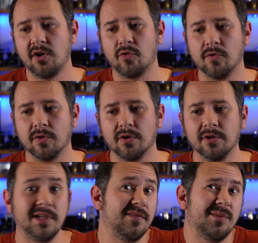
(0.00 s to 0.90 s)

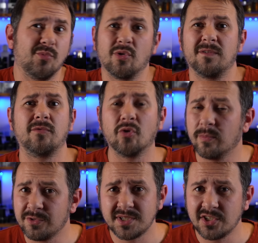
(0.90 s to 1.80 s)
or even more
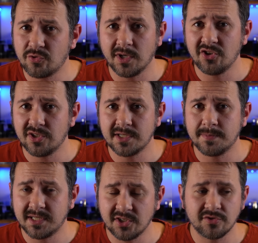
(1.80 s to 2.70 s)
formal situations
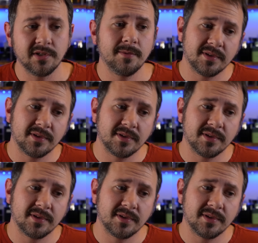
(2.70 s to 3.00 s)
potentially,